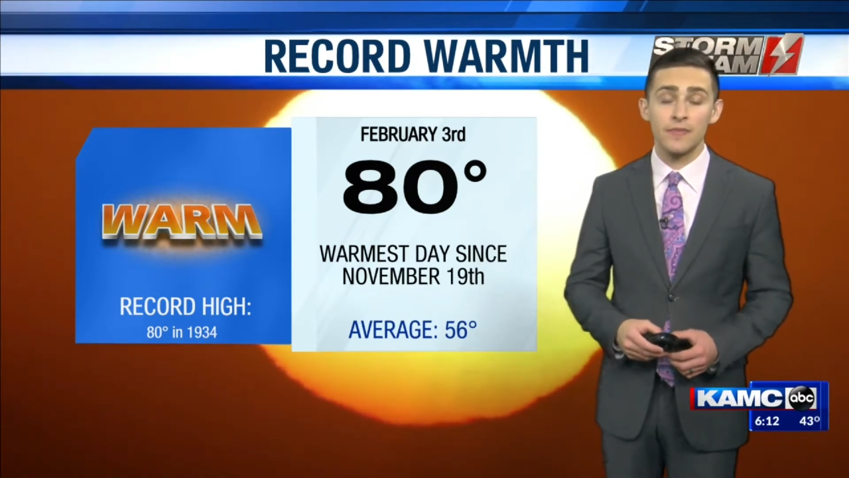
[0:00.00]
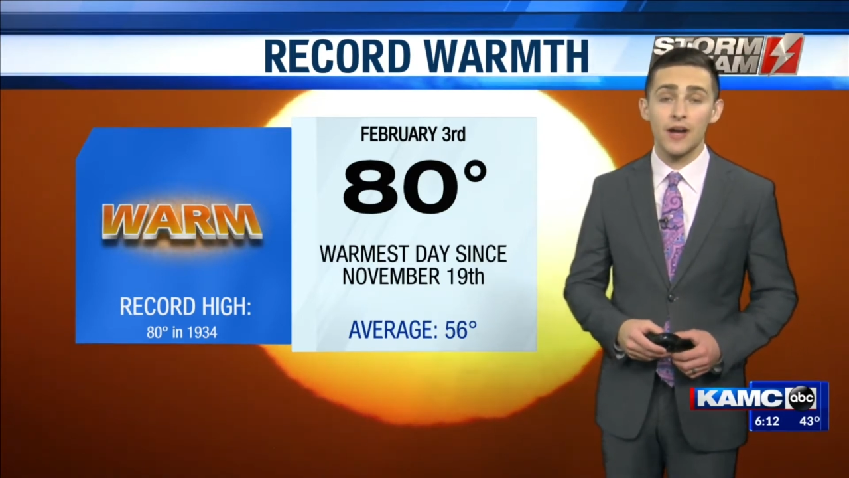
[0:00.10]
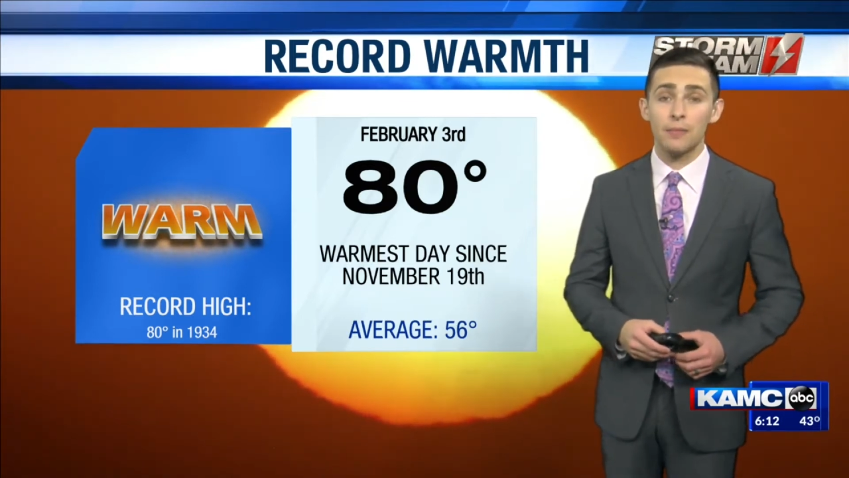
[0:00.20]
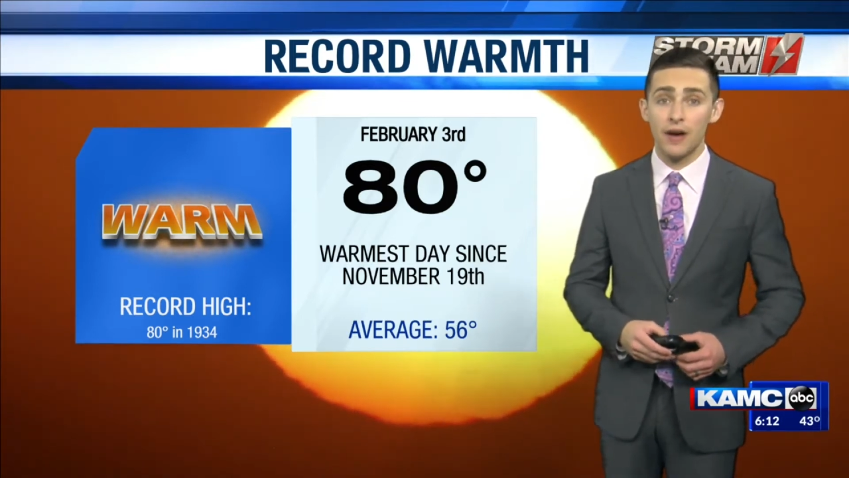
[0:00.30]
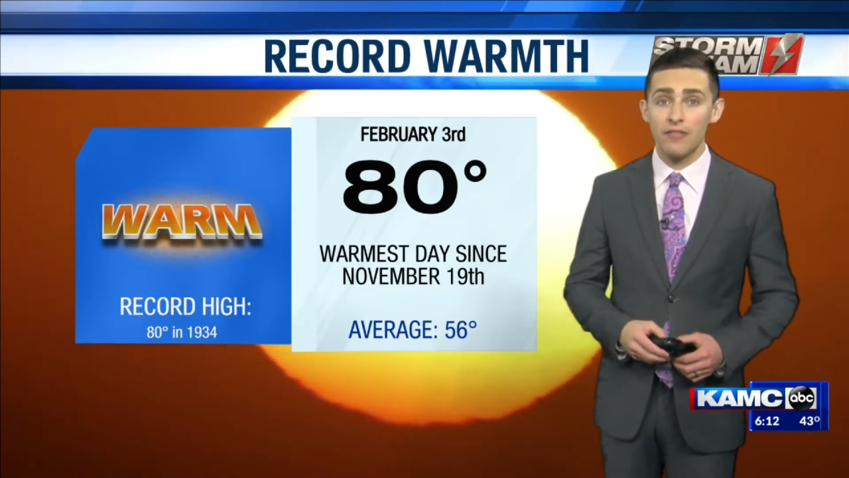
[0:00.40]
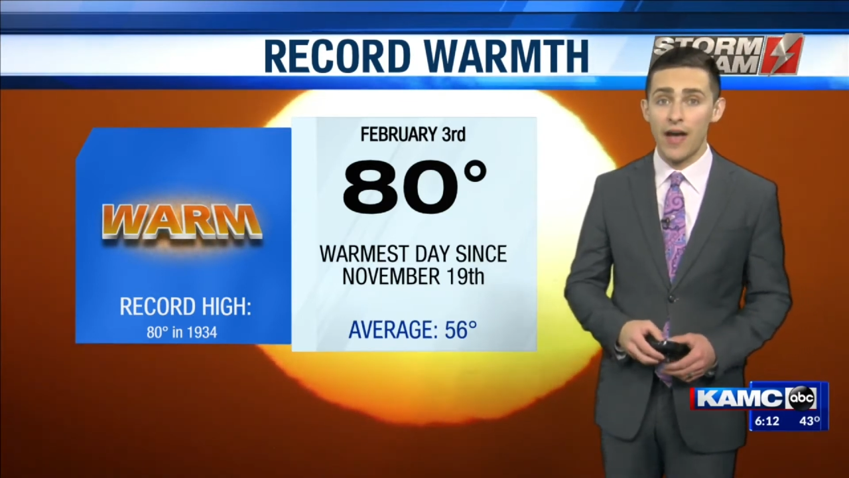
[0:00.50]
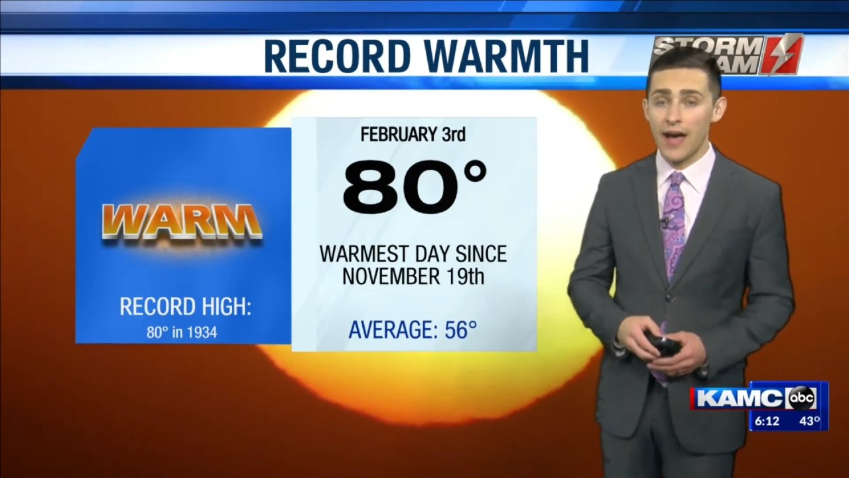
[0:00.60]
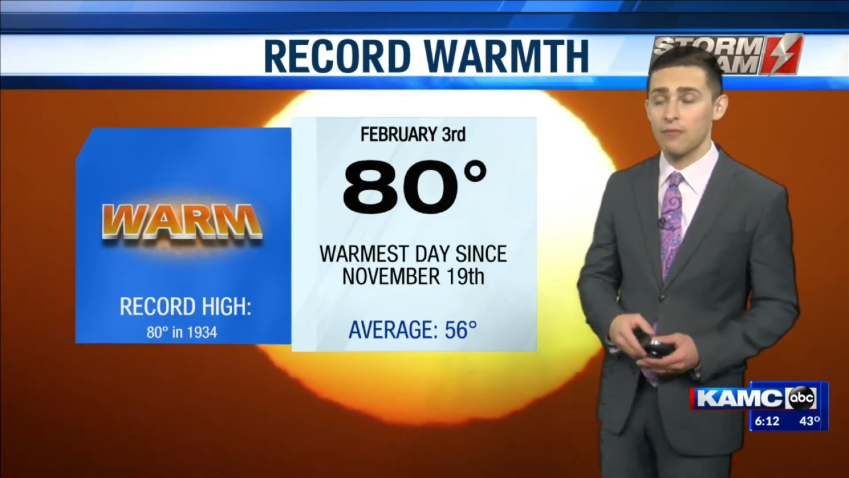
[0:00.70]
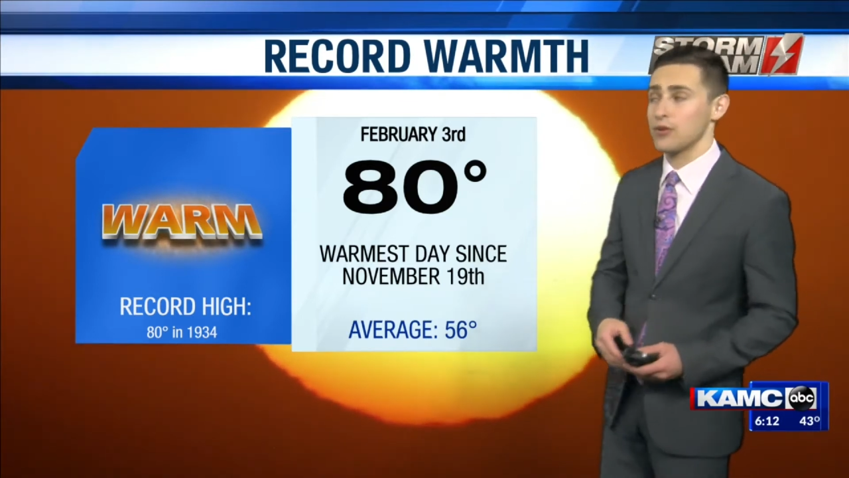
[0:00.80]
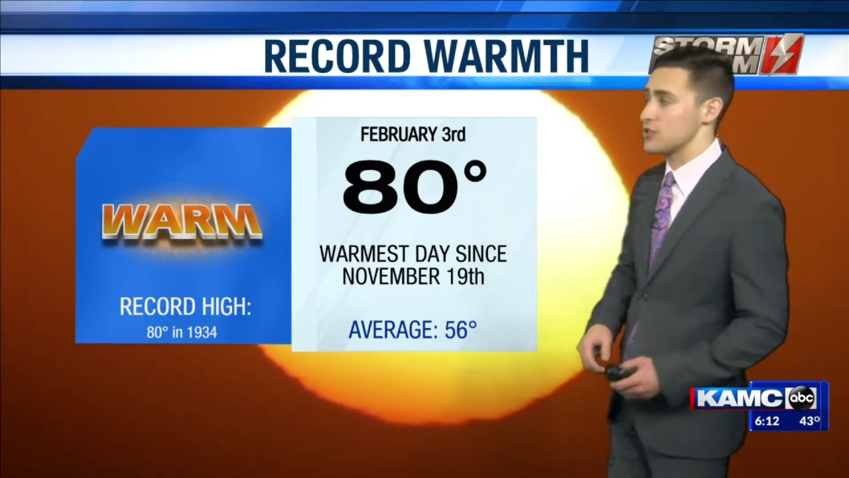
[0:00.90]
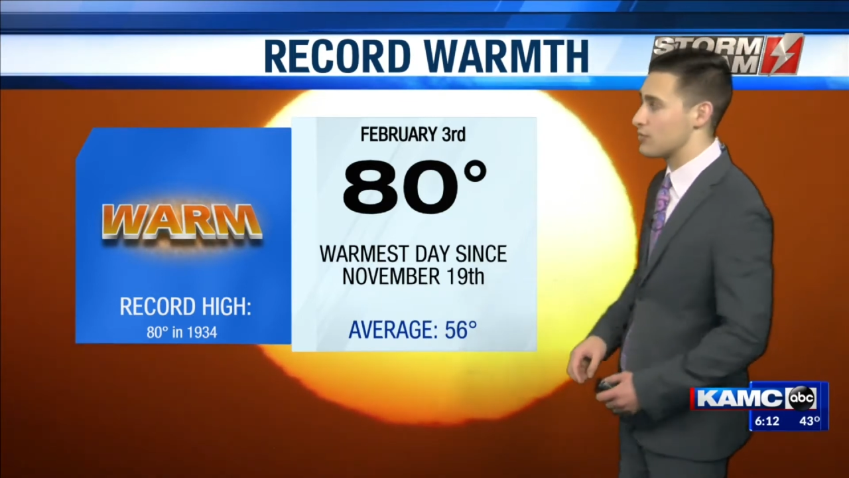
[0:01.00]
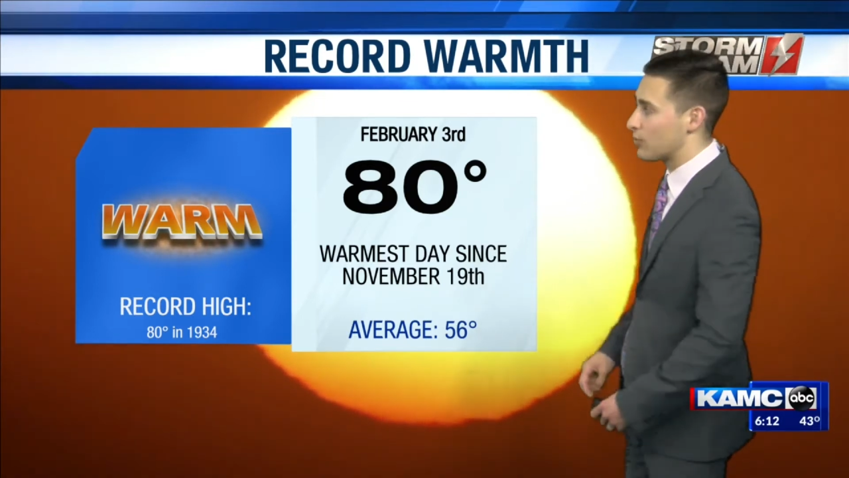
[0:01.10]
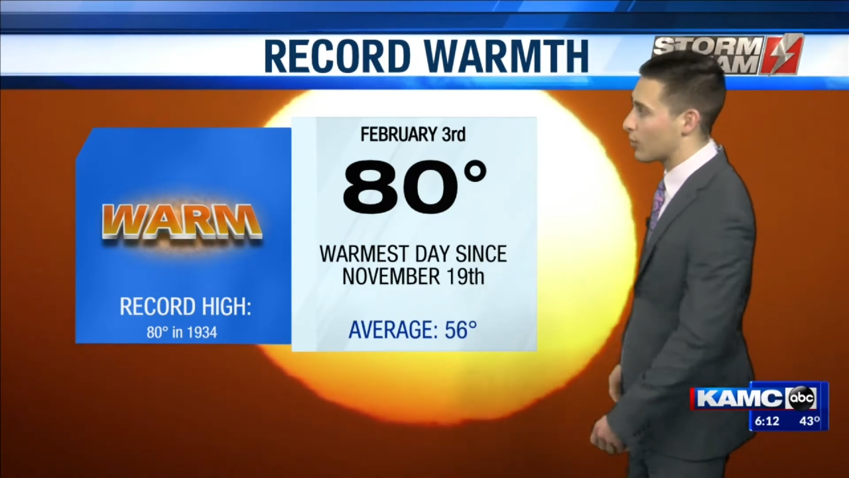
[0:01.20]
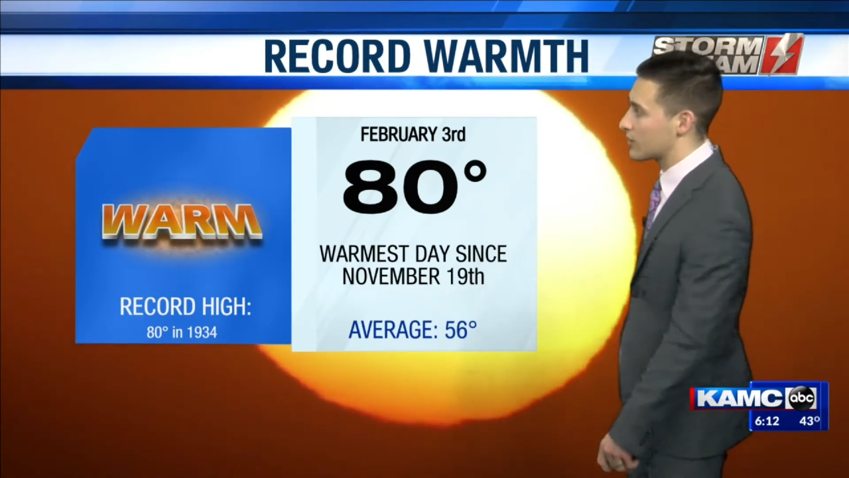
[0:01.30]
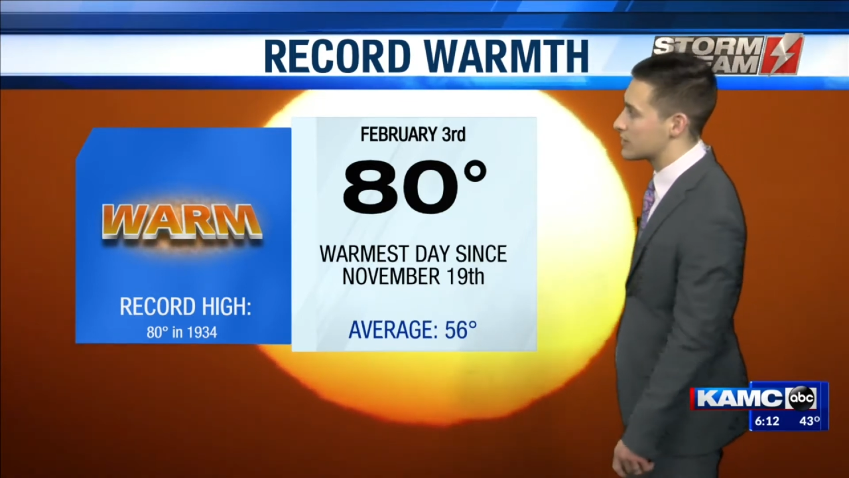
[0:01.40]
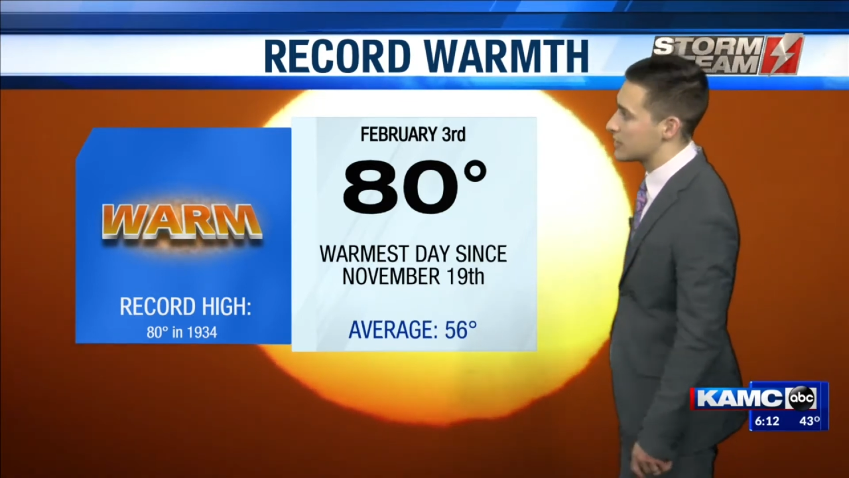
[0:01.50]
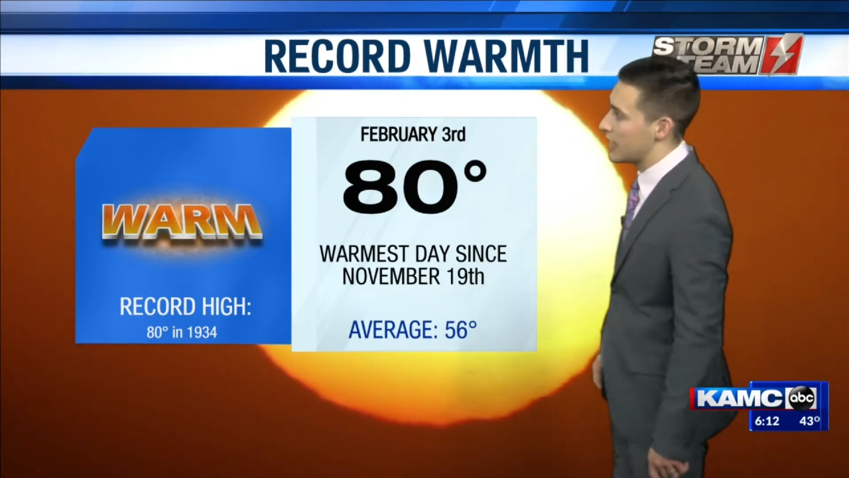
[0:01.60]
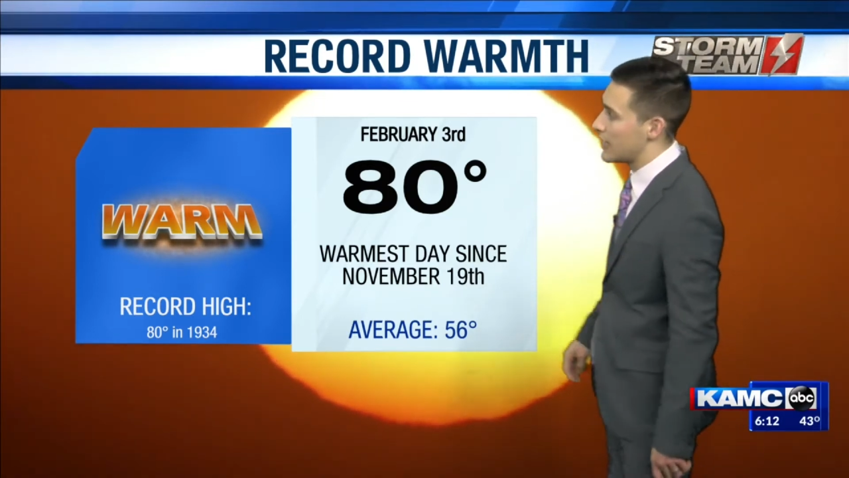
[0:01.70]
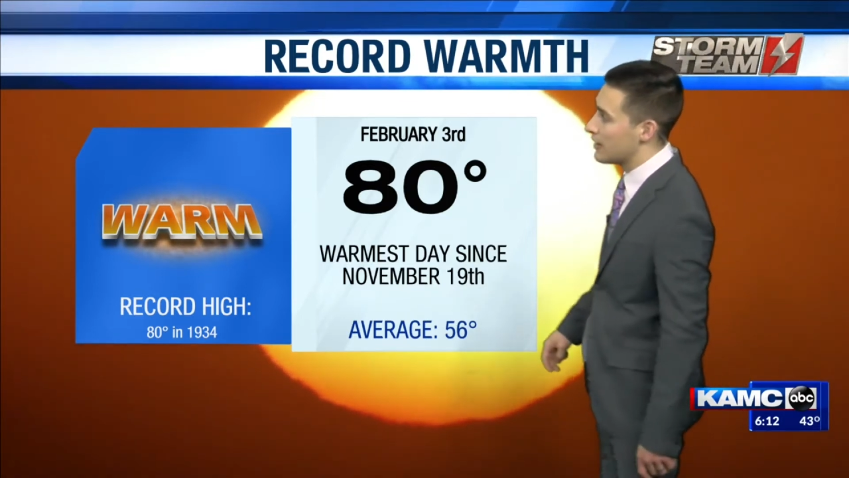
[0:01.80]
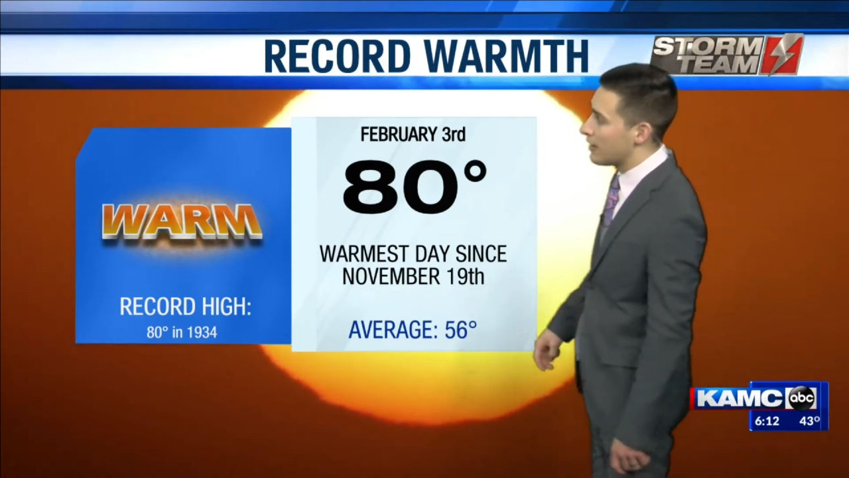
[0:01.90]
above average for
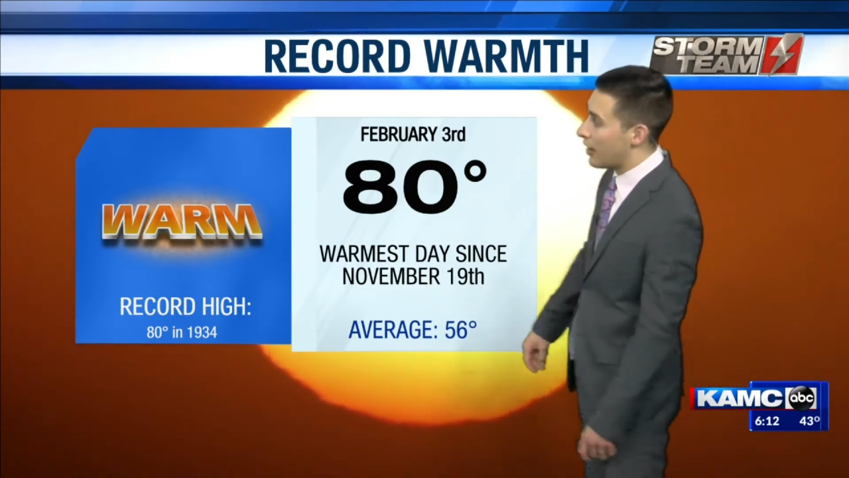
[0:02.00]
today.